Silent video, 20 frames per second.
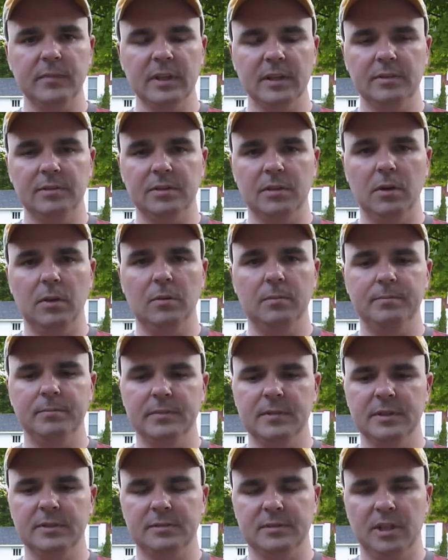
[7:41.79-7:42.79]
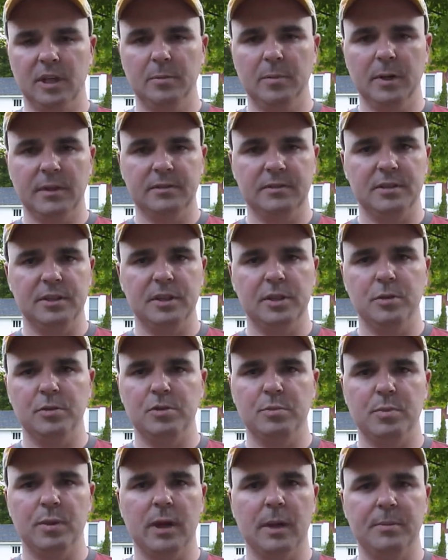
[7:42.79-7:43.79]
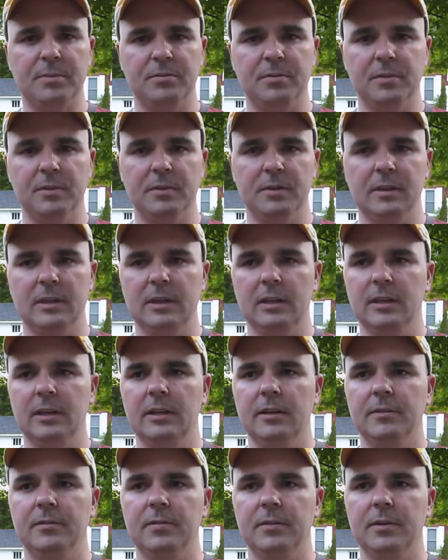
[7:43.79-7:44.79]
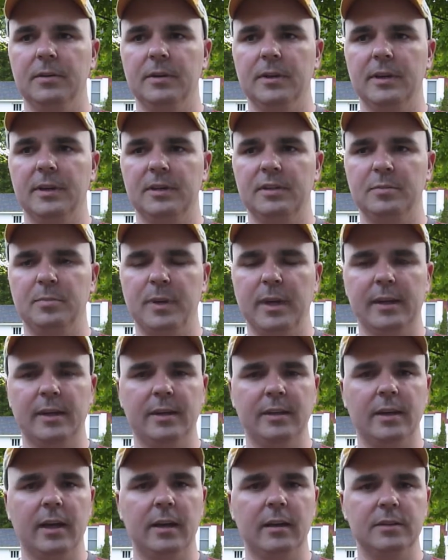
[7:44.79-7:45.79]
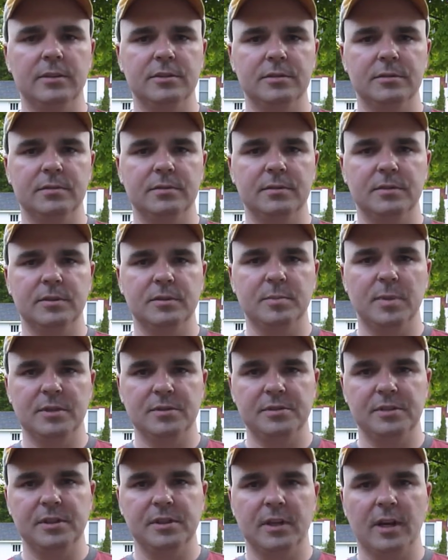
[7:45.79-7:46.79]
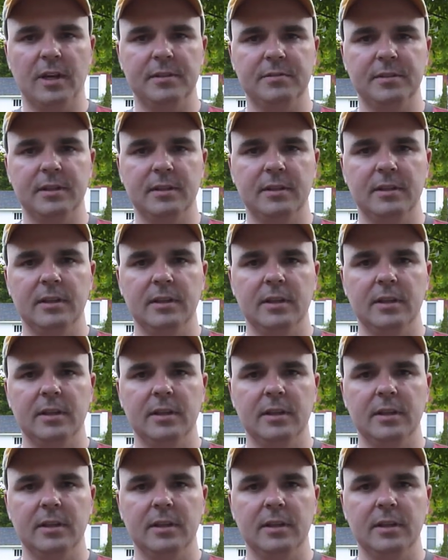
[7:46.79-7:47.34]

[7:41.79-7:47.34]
So, Starbucks, huge props for expanding knowledge of specialty coffee.